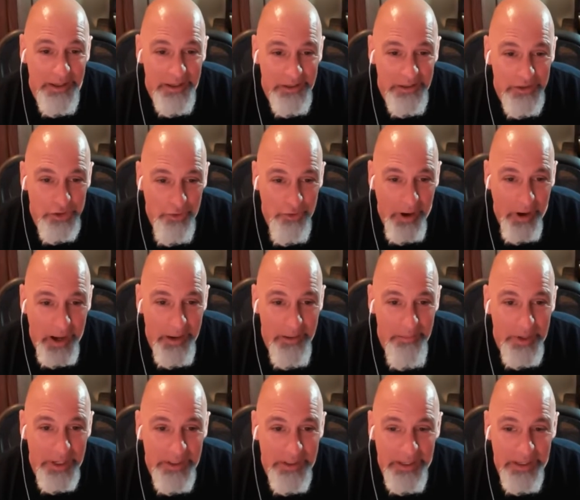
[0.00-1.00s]

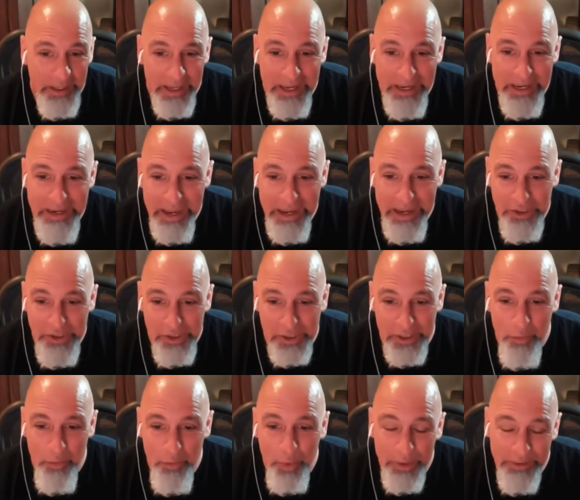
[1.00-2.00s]
tribe, and
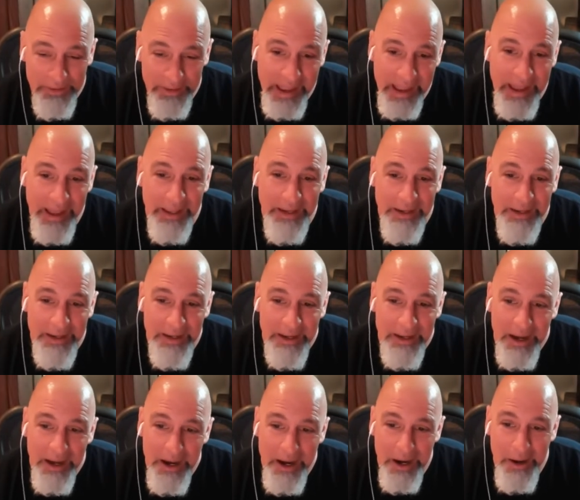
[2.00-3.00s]
nation. And with that,
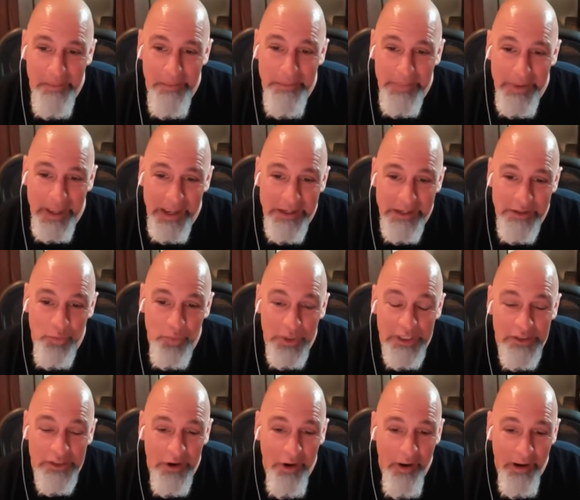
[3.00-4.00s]
as
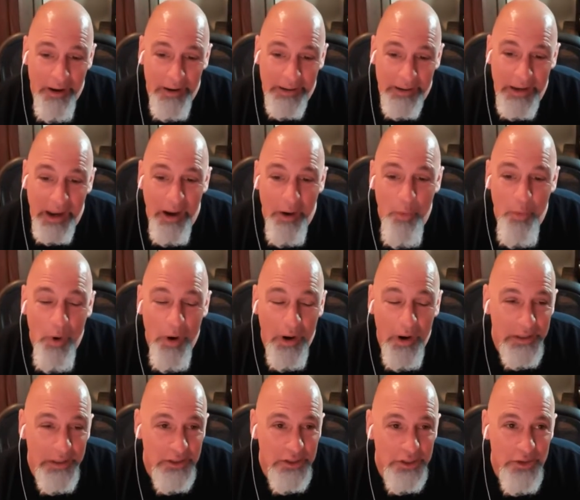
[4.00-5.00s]
we talk, I
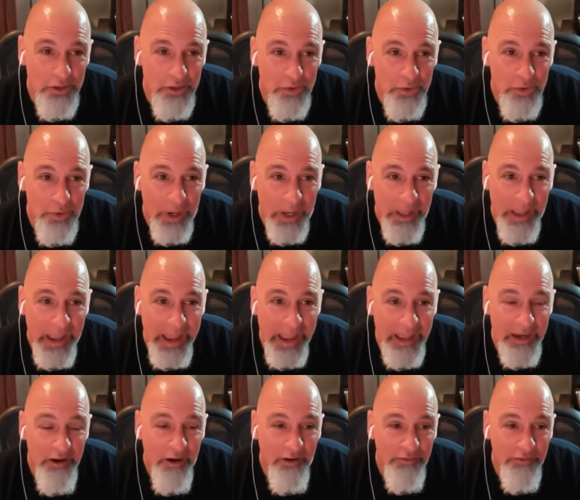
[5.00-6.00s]
want to
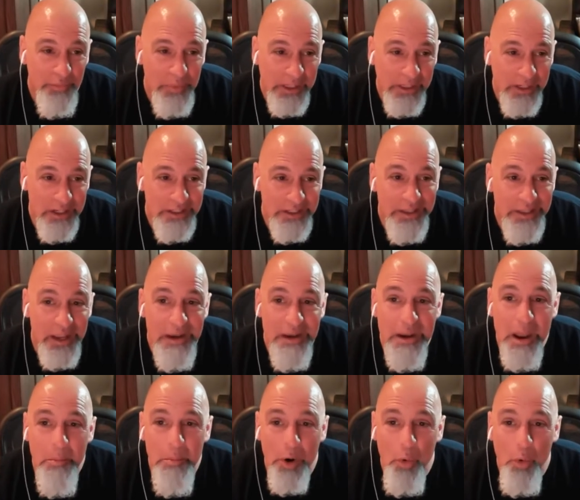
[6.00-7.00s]
hand off because the
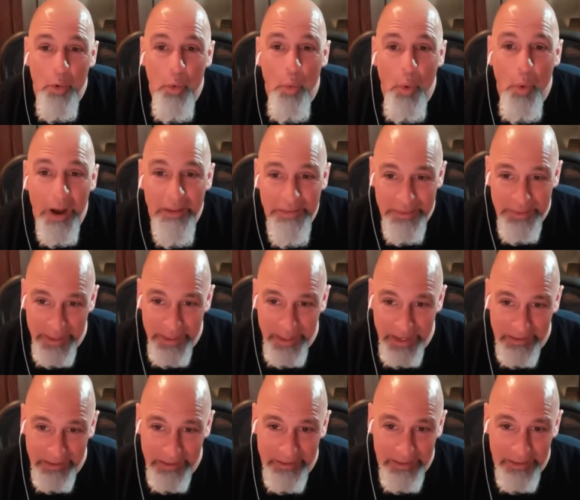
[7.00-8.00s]
number one
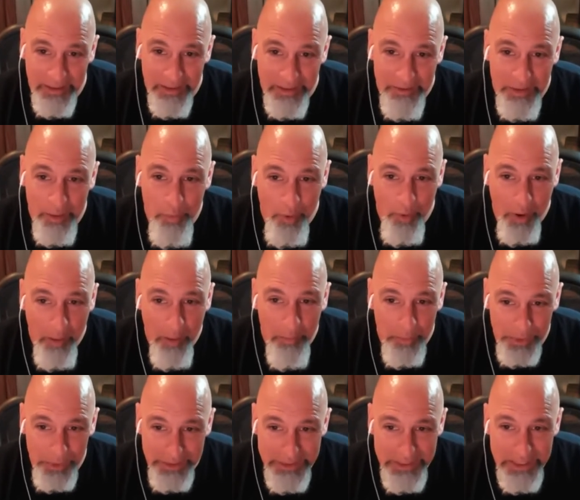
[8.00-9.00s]
thing that
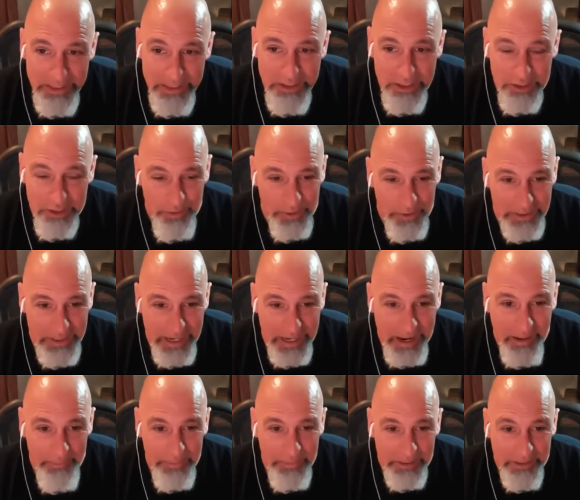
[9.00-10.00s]
probably needs to
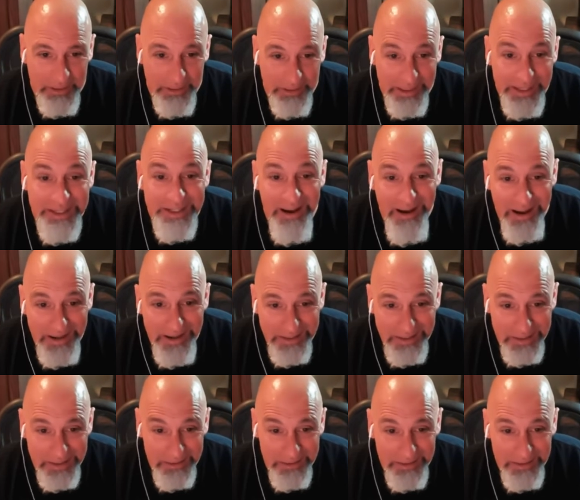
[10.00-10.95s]
adapt is us,